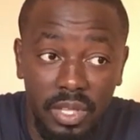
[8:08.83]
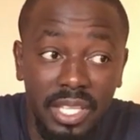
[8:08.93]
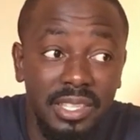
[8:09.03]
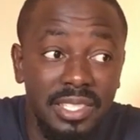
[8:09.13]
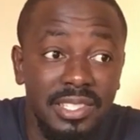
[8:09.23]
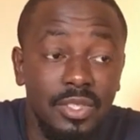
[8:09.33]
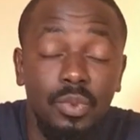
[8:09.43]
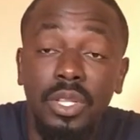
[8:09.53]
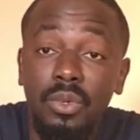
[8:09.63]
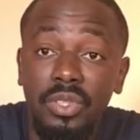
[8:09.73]
illnesses
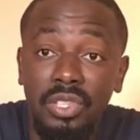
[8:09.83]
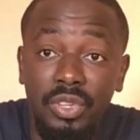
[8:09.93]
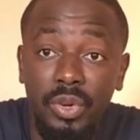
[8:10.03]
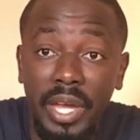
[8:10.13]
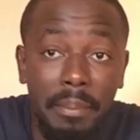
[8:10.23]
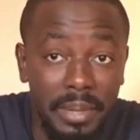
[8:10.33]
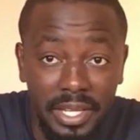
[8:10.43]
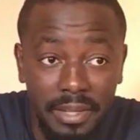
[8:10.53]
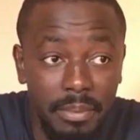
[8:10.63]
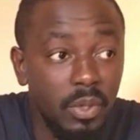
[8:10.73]
will continue
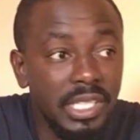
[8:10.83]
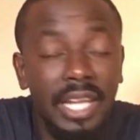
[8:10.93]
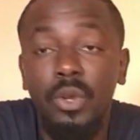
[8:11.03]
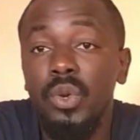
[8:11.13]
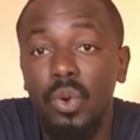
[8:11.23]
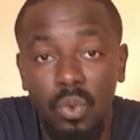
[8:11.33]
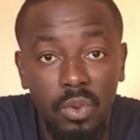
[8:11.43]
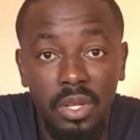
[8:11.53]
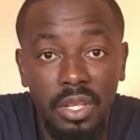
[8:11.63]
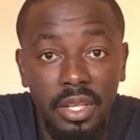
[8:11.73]
happening because I don't know.
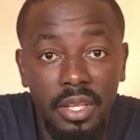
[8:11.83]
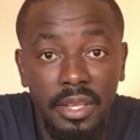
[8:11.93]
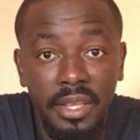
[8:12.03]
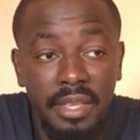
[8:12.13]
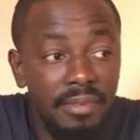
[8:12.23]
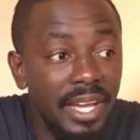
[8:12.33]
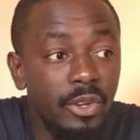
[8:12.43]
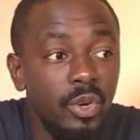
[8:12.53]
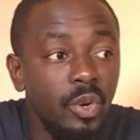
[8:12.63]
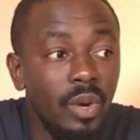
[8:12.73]
If I
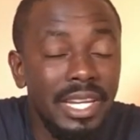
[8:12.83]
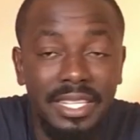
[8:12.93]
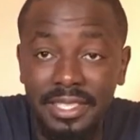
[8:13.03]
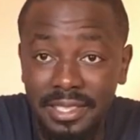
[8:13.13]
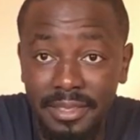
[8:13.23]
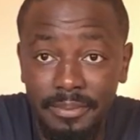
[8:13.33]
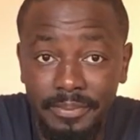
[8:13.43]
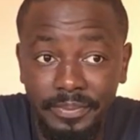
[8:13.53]
don't know what it is,